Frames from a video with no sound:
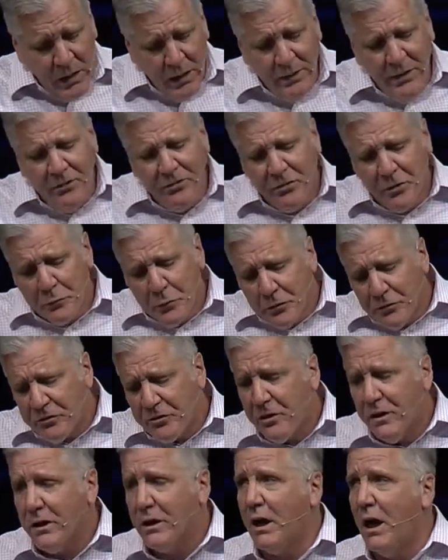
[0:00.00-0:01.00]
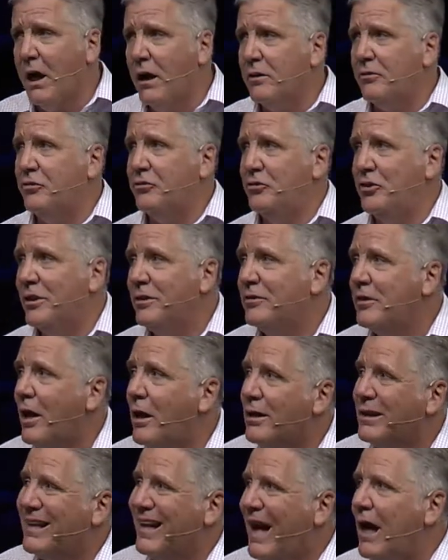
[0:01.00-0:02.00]
in these different synagogues,
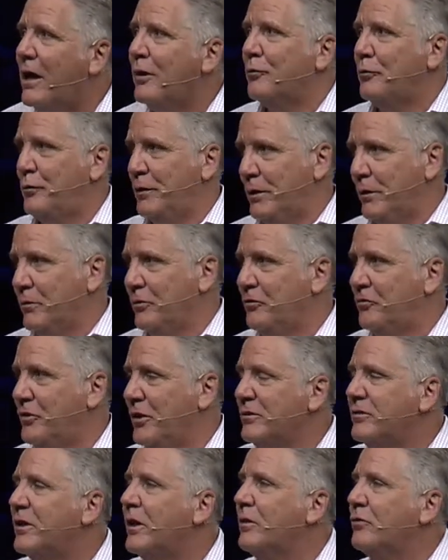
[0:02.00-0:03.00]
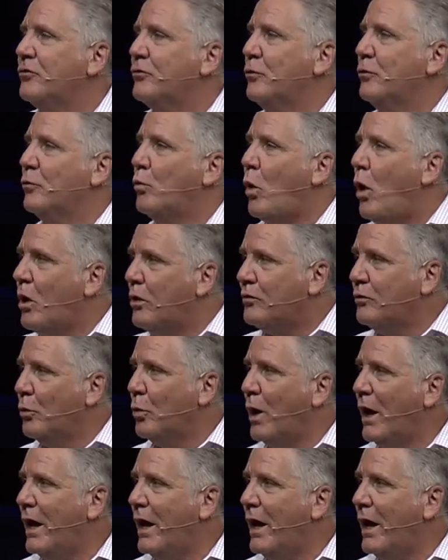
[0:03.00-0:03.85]
Gentile God-fearers, Gentiles who have walked